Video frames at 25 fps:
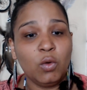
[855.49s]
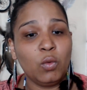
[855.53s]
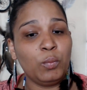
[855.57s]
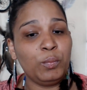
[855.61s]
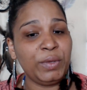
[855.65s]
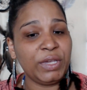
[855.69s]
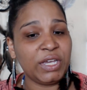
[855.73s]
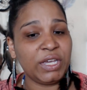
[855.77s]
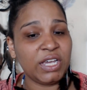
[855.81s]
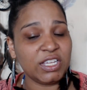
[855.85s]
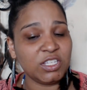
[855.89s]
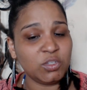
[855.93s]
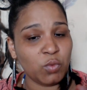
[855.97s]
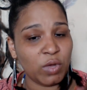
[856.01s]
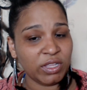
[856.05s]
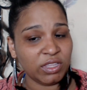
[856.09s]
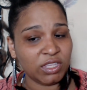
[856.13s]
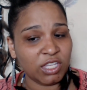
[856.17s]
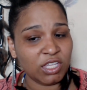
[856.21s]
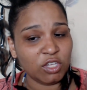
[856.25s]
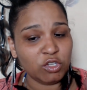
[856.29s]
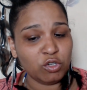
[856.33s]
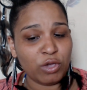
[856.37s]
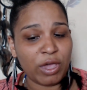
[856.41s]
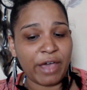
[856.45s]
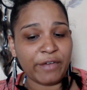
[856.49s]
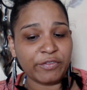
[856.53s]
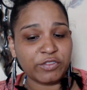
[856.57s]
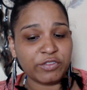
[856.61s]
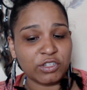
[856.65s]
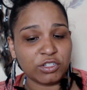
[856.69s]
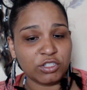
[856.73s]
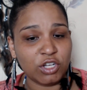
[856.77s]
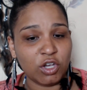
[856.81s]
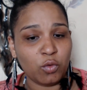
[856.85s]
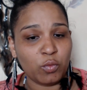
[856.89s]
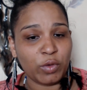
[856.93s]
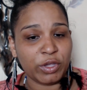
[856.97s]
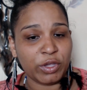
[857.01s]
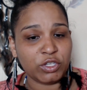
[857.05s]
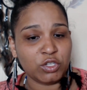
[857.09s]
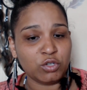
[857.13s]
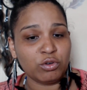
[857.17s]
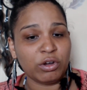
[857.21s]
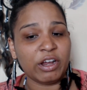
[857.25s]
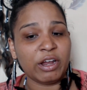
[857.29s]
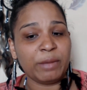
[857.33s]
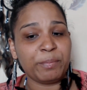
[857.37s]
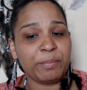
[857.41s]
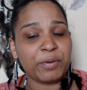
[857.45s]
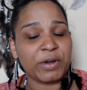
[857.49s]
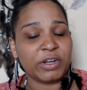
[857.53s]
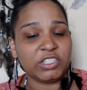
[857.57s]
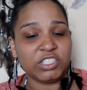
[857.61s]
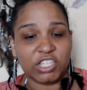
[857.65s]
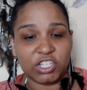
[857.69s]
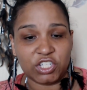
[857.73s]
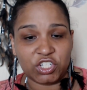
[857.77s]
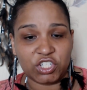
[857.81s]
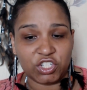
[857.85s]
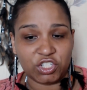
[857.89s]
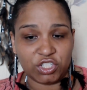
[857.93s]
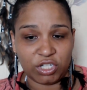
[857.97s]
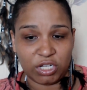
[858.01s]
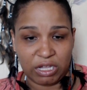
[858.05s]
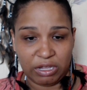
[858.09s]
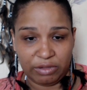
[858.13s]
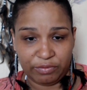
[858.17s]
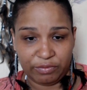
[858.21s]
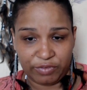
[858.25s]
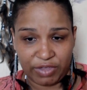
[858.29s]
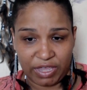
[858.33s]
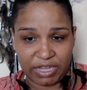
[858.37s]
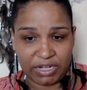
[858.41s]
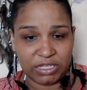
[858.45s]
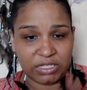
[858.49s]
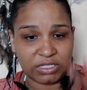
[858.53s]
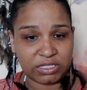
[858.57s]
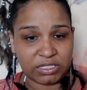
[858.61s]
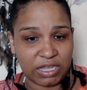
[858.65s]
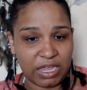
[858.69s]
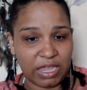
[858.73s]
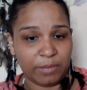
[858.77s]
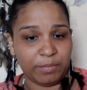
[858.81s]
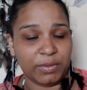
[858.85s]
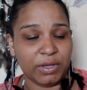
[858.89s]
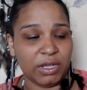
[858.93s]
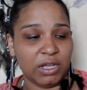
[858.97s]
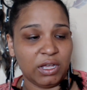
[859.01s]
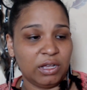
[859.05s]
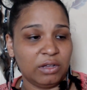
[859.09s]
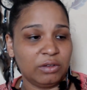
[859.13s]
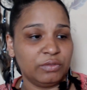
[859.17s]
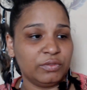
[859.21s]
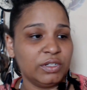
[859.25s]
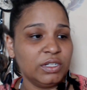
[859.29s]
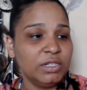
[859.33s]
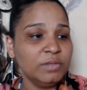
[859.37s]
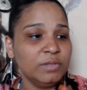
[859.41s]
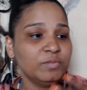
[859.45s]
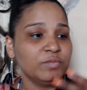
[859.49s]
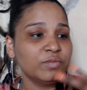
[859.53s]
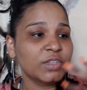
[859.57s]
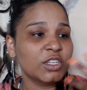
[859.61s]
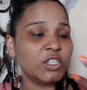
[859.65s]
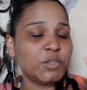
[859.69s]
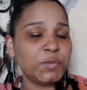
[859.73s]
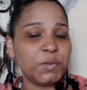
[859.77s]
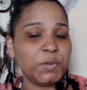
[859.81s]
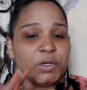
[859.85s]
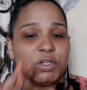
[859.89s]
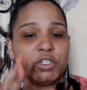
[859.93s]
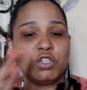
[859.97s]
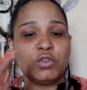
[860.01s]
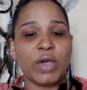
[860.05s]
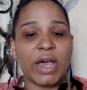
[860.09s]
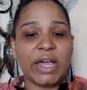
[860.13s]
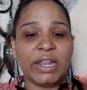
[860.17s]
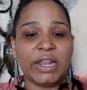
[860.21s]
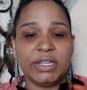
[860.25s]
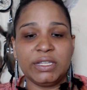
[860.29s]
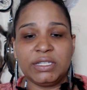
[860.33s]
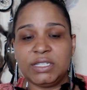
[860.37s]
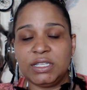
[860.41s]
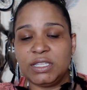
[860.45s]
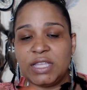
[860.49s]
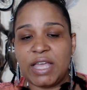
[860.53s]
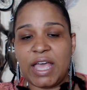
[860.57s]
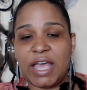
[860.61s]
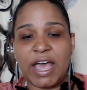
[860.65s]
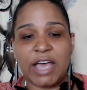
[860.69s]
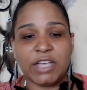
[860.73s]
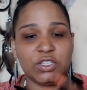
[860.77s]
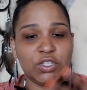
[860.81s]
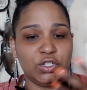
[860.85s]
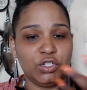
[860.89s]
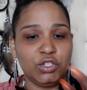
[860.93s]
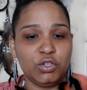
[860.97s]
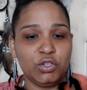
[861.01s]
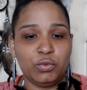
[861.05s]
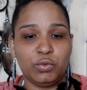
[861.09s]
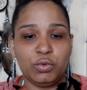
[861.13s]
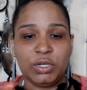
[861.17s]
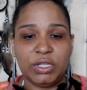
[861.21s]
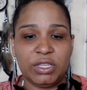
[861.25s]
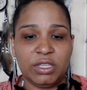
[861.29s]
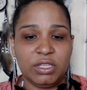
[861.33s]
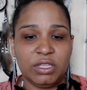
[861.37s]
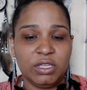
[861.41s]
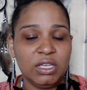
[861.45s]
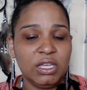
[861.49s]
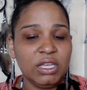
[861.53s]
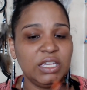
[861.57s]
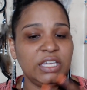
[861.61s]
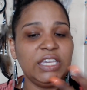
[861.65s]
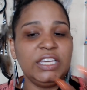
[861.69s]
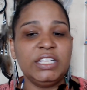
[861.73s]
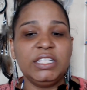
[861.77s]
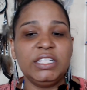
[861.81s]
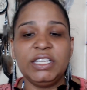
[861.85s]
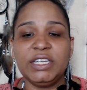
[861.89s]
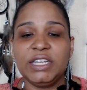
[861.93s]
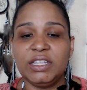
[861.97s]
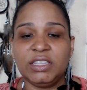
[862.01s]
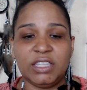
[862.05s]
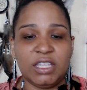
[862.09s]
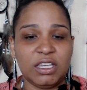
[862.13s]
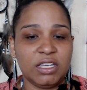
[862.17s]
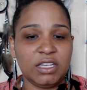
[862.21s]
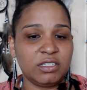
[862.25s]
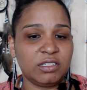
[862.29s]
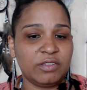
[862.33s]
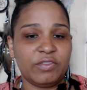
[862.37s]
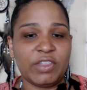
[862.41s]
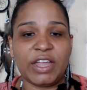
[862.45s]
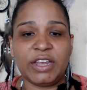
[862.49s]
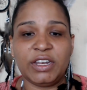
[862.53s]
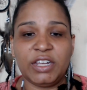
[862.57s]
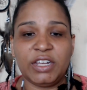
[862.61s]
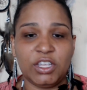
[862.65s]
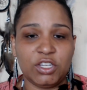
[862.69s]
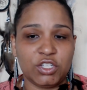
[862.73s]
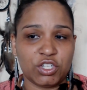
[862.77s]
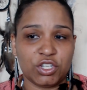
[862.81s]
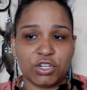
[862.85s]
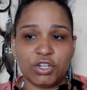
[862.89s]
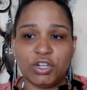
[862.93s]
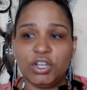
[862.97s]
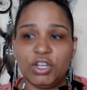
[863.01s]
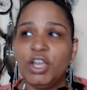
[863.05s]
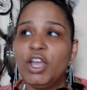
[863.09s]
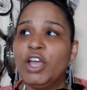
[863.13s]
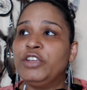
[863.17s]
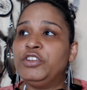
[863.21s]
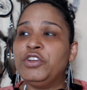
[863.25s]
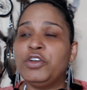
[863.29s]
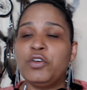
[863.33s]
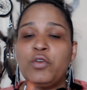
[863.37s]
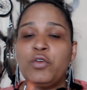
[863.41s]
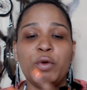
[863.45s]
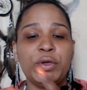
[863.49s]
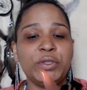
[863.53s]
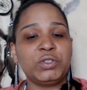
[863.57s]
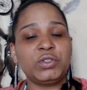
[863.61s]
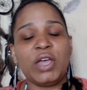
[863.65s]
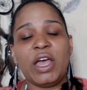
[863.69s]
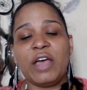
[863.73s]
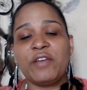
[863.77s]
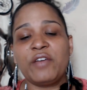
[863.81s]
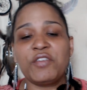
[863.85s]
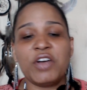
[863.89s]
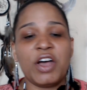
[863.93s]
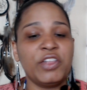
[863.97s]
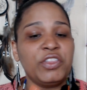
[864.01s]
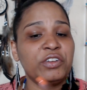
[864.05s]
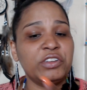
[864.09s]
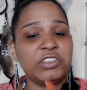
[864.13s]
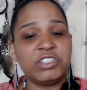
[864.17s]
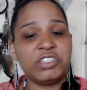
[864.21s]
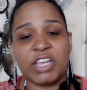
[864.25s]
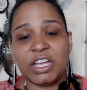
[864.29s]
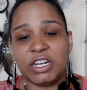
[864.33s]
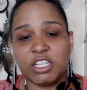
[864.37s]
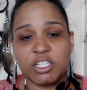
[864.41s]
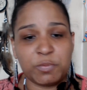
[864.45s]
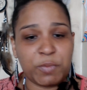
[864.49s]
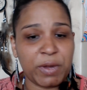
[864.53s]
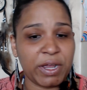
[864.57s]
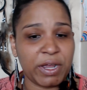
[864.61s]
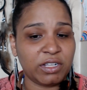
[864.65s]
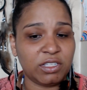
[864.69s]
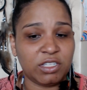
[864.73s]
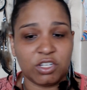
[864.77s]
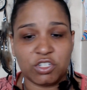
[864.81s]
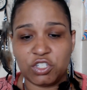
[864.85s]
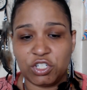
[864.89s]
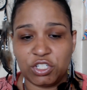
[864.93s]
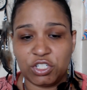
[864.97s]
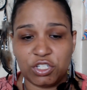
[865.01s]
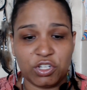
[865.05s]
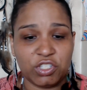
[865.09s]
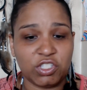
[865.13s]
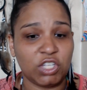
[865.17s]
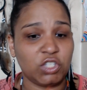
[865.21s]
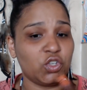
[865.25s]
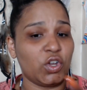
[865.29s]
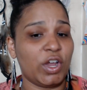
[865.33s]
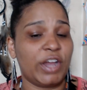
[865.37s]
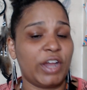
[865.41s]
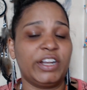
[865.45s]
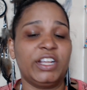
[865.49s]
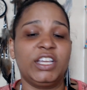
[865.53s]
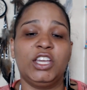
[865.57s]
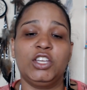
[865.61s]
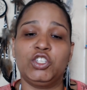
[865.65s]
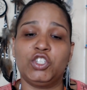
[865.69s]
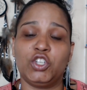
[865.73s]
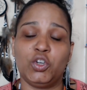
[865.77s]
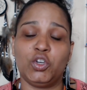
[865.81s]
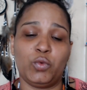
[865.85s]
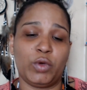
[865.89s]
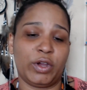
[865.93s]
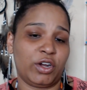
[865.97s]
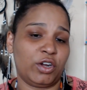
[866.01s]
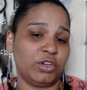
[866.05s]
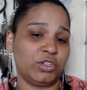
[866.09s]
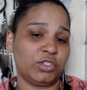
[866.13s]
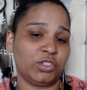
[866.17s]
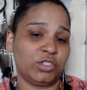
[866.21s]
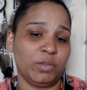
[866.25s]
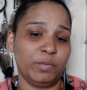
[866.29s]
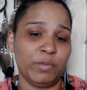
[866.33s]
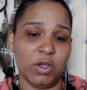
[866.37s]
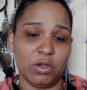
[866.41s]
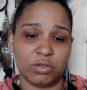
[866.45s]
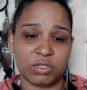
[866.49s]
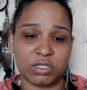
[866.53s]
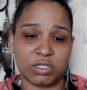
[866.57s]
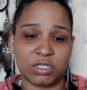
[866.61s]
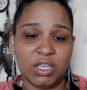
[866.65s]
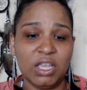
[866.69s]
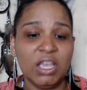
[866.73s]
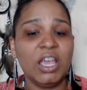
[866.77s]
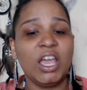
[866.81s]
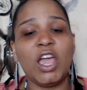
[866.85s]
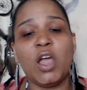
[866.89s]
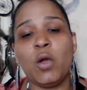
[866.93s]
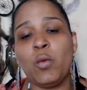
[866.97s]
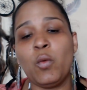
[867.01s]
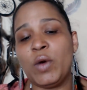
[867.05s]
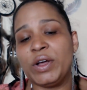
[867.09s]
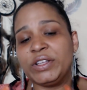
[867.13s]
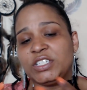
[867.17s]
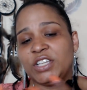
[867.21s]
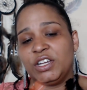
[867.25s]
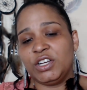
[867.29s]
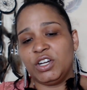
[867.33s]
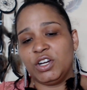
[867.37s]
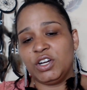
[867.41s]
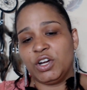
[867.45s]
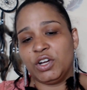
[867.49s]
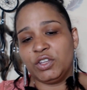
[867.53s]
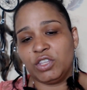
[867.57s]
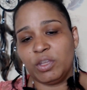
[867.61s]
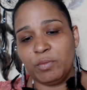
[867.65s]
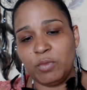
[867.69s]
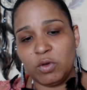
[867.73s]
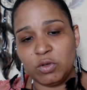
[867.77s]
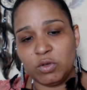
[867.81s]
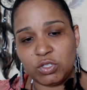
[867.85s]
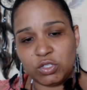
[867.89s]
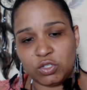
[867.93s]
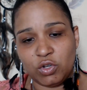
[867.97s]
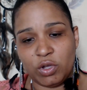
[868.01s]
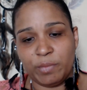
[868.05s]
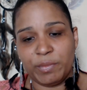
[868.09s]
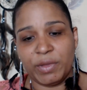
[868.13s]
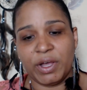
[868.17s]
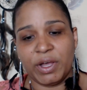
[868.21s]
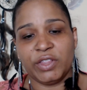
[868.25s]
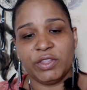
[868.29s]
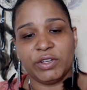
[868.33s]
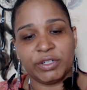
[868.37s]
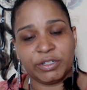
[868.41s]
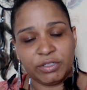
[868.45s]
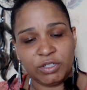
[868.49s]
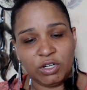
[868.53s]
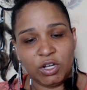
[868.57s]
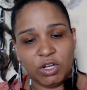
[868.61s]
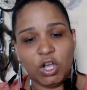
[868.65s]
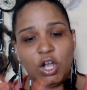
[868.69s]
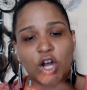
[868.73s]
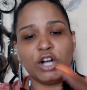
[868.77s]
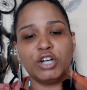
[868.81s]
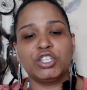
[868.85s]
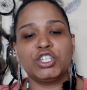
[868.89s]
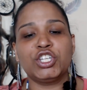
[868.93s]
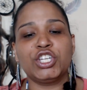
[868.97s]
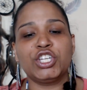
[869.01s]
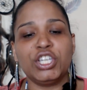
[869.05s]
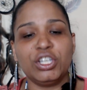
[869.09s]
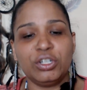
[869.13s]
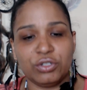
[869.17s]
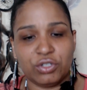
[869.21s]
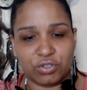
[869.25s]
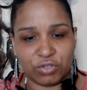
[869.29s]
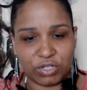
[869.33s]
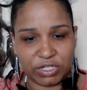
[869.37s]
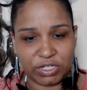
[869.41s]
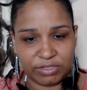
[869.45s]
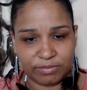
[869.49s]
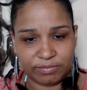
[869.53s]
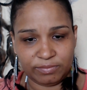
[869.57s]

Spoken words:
Because one thing you have to know, when you are a practitioner of any type of spirituality that has to do with healing and things of that nature, you're going to have other jealous practitioners that try to hit you where it hurts the most. And what's going to hurt the most to a mother? Her children.